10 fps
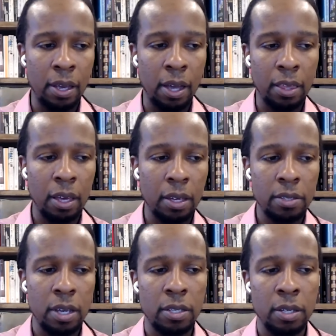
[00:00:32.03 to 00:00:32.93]
I think
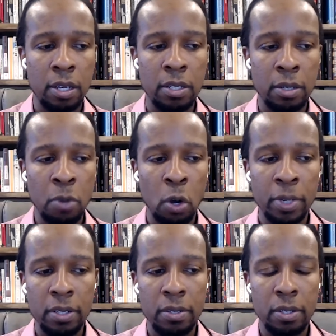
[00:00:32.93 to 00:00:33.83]
it's it's it's in
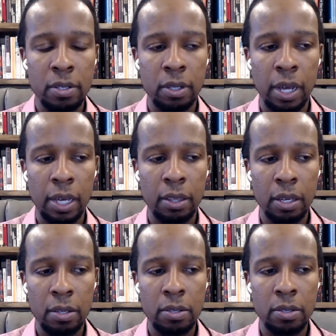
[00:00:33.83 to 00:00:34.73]
moments like
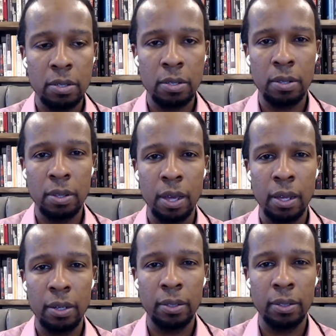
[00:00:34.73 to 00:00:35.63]
this
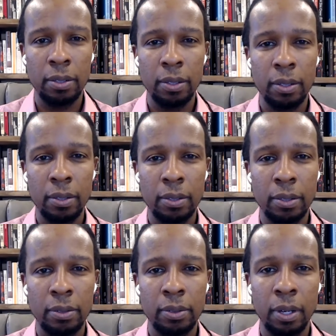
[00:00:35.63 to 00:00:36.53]
that
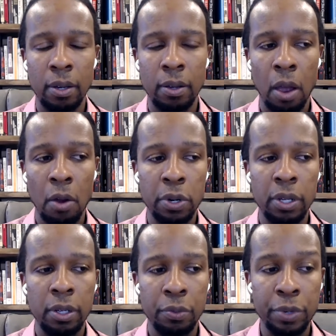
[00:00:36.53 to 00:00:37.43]
I, I
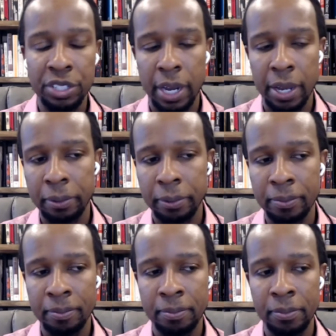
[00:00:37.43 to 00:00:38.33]
really reach out
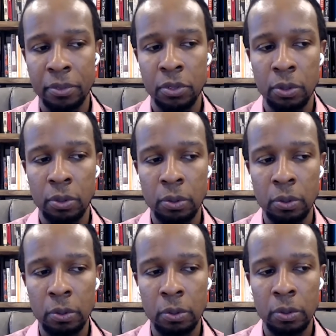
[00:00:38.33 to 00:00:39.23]

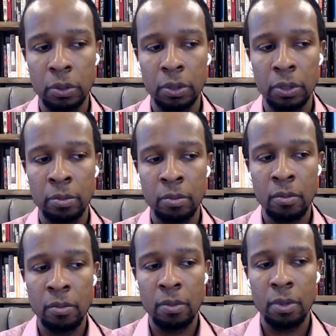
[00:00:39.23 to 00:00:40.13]
to
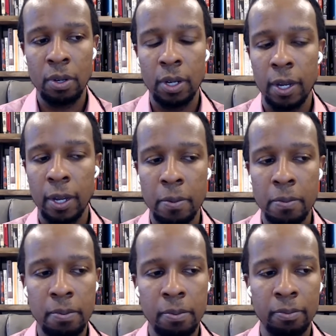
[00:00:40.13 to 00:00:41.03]

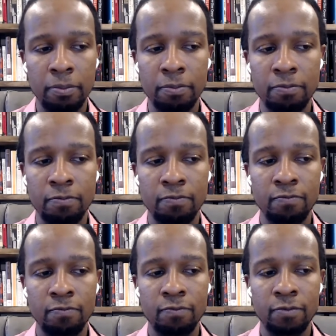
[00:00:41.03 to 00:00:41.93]
um,
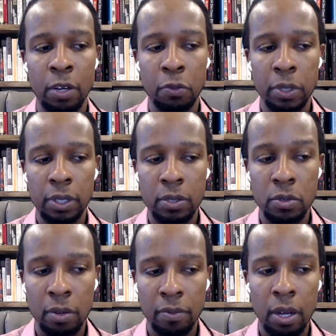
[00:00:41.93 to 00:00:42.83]
and really
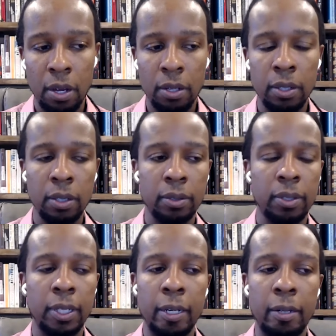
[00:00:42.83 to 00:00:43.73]
sort of hug
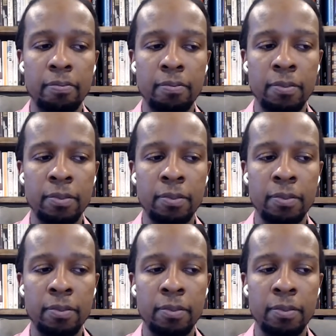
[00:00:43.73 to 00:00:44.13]
um,